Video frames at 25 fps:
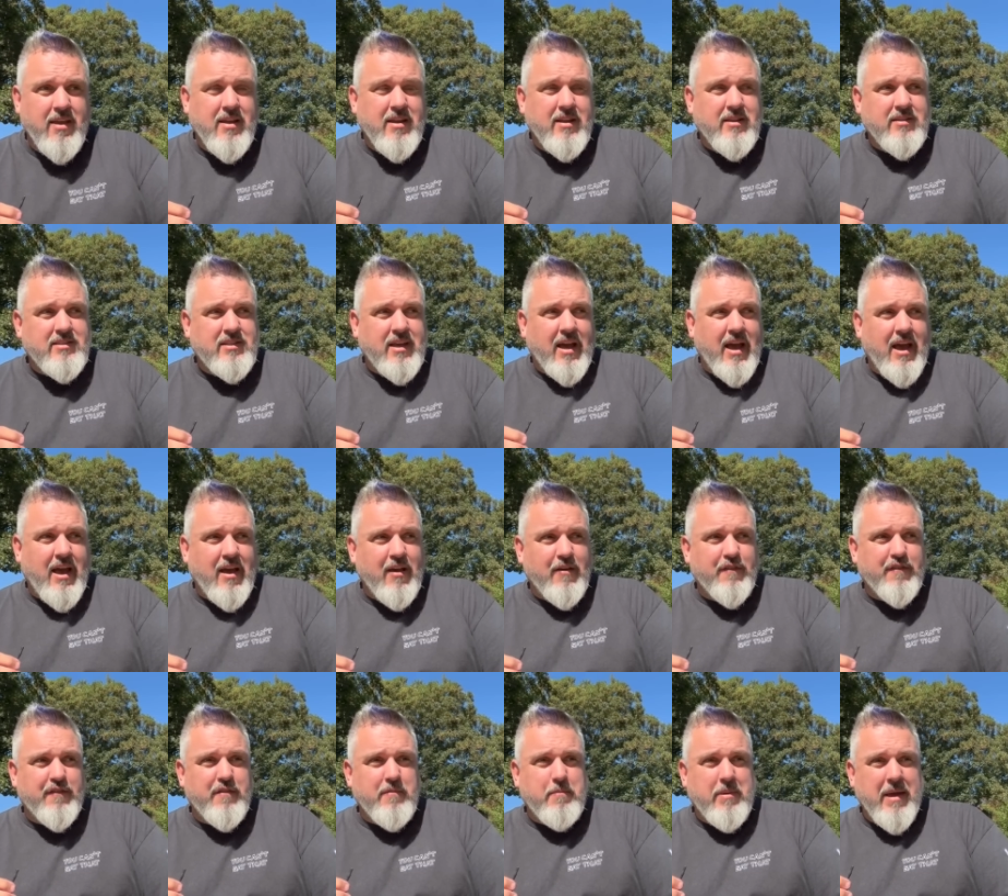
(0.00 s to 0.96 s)
to
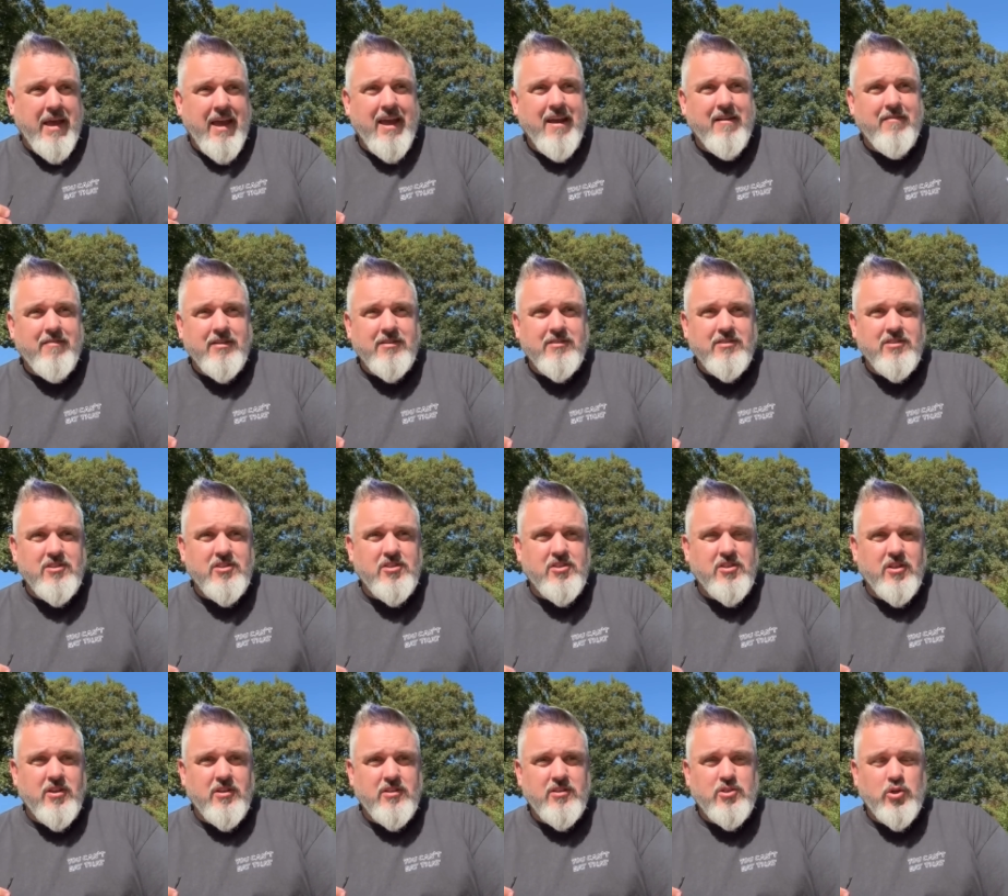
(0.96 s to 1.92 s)
have parents
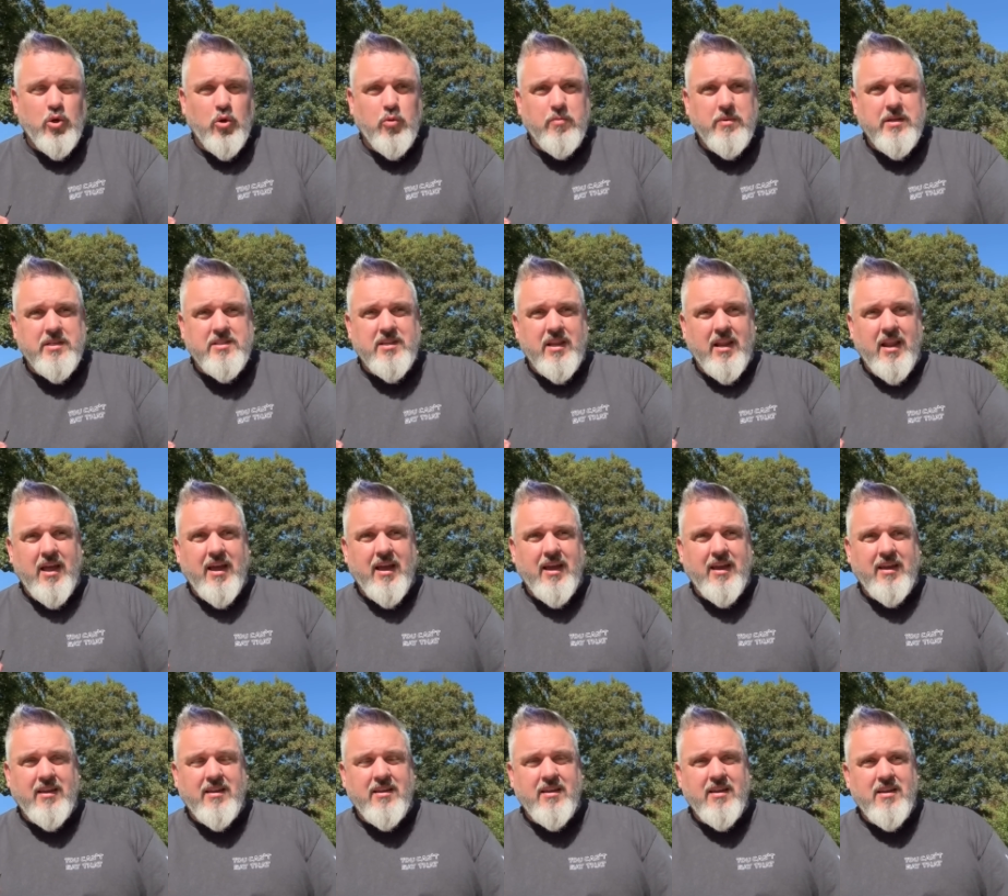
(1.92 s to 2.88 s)
that took me to
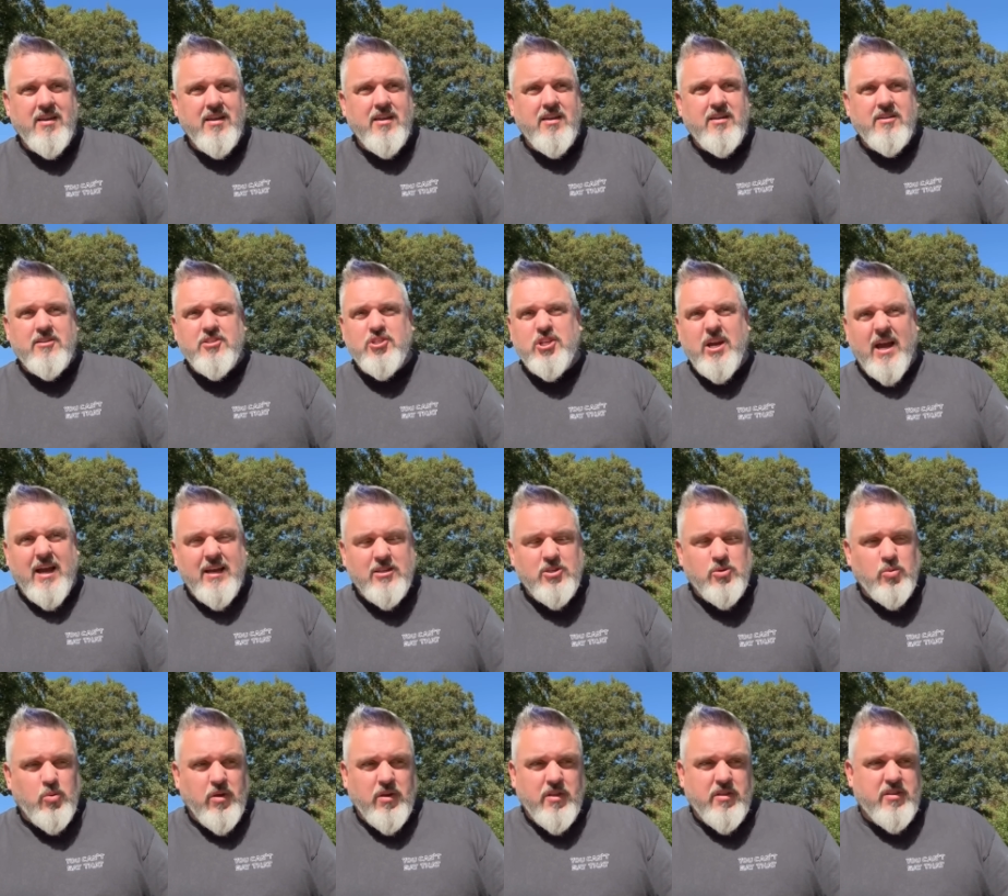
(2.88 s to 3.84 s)
like
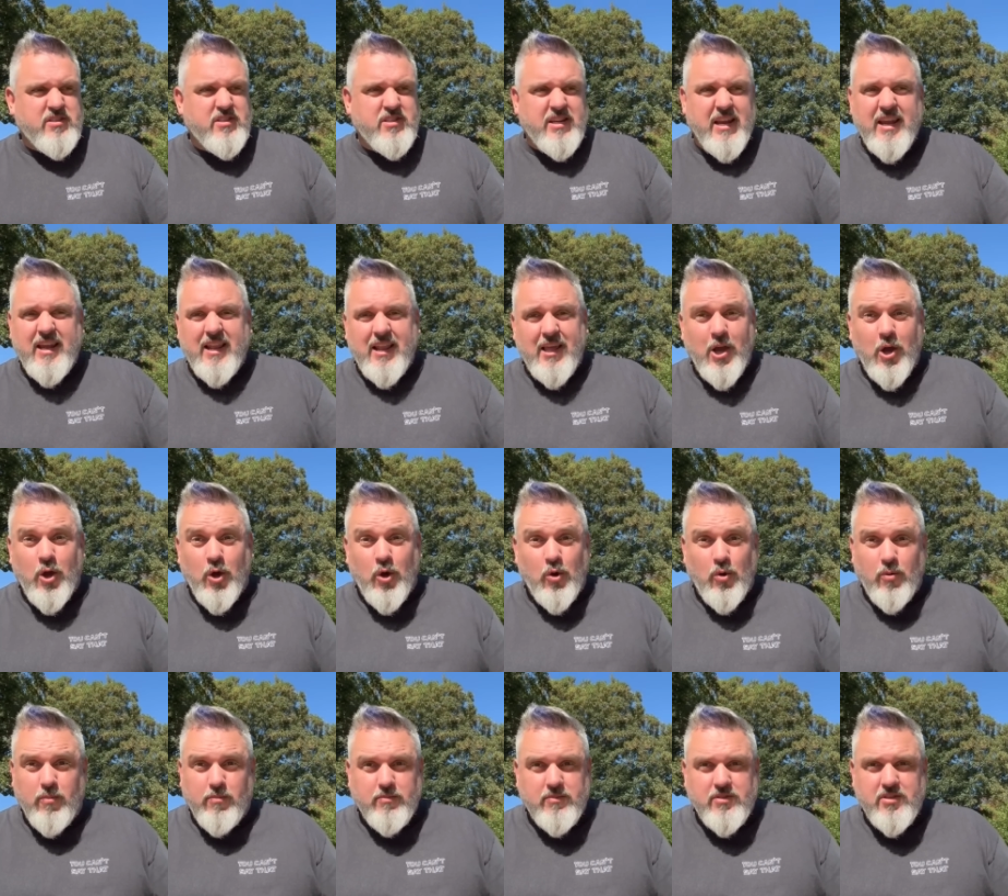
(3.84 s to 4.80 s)
Chatsworth, Stately
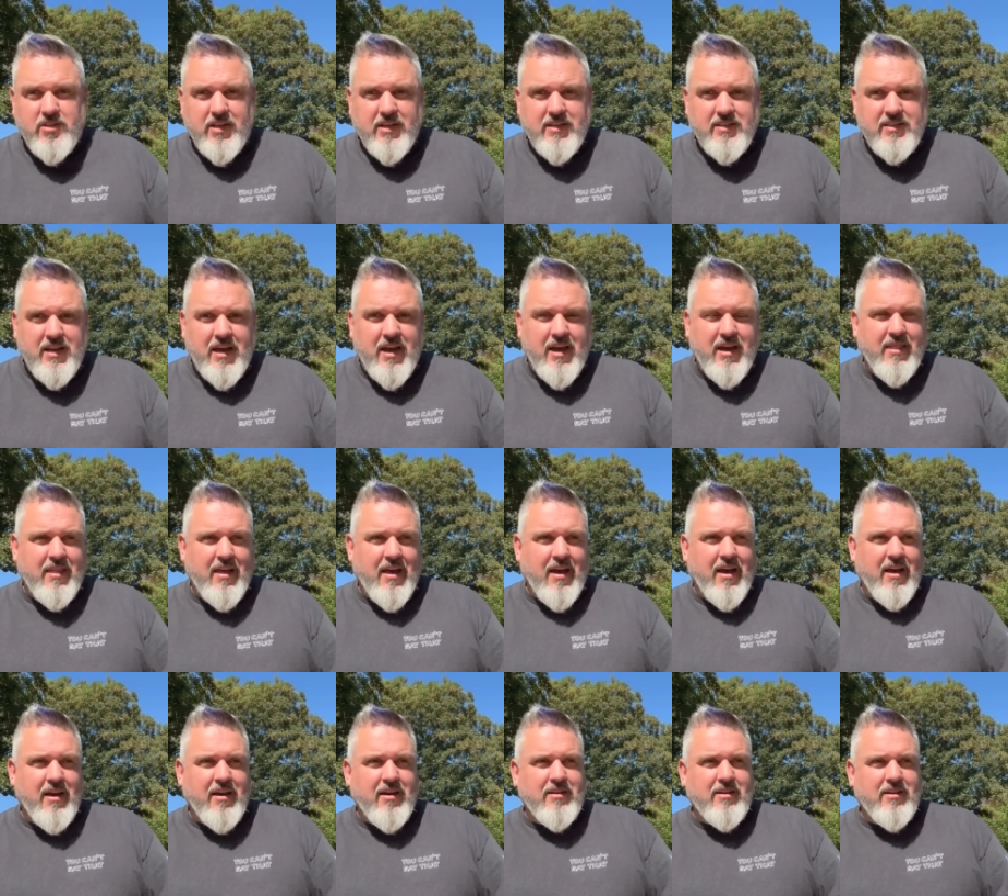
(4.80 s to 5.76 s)
Homes, things like that,
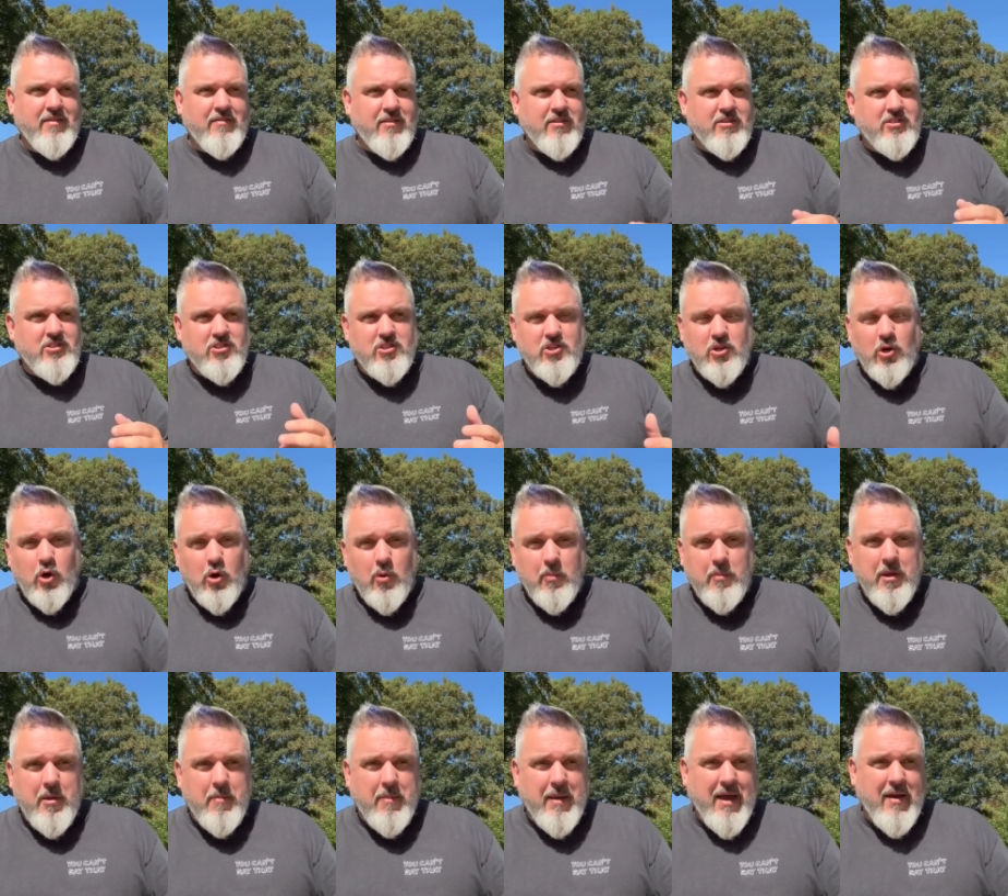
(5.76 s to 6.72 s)
taught me
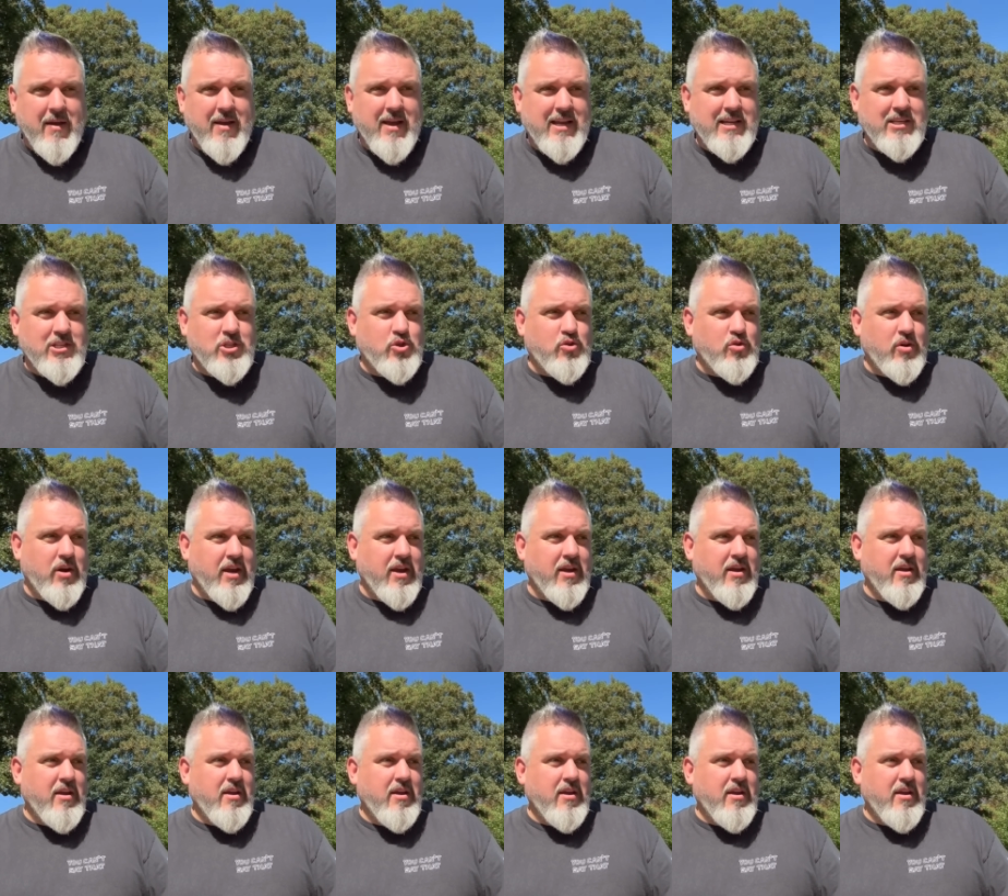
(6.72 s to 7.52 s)
about history,